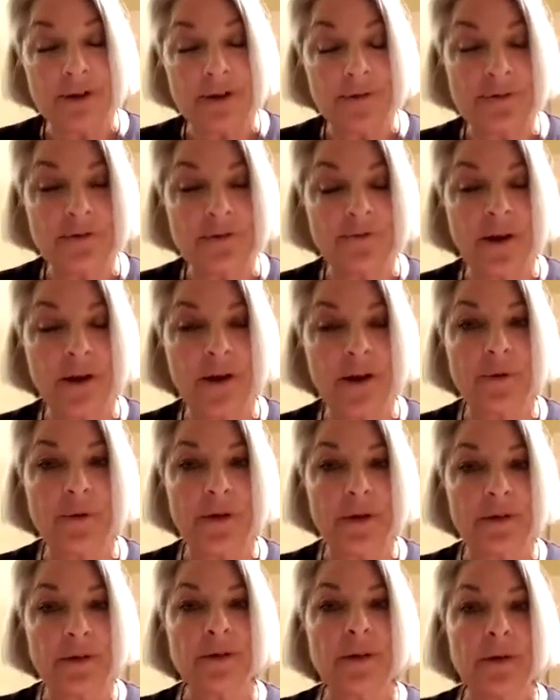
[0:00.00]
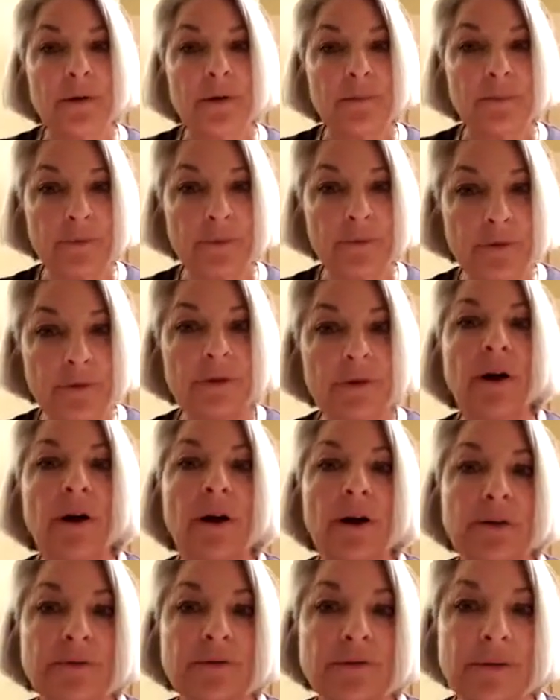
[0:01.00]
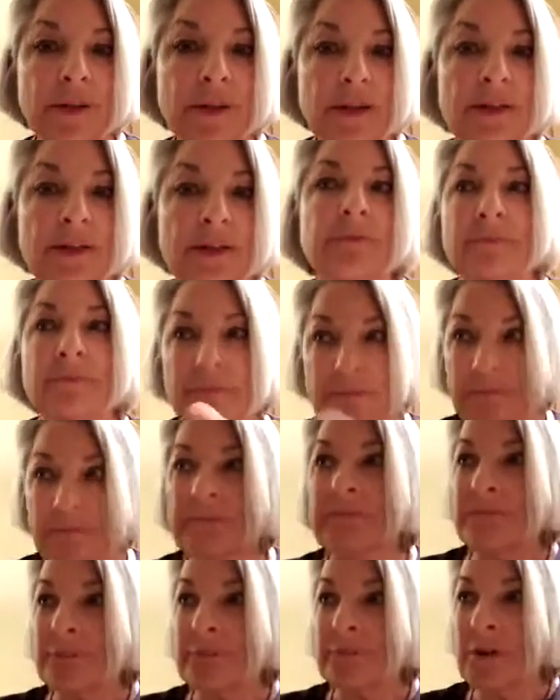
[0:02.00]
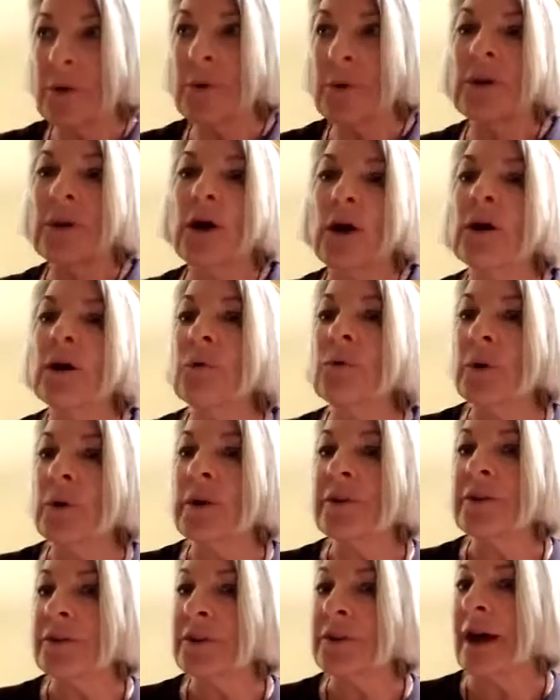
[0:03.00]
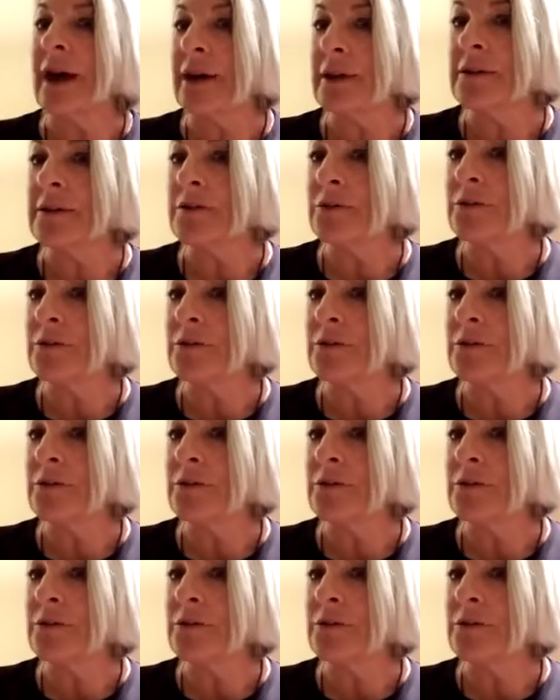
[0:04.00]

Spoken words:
I was following protocols that go along with that, your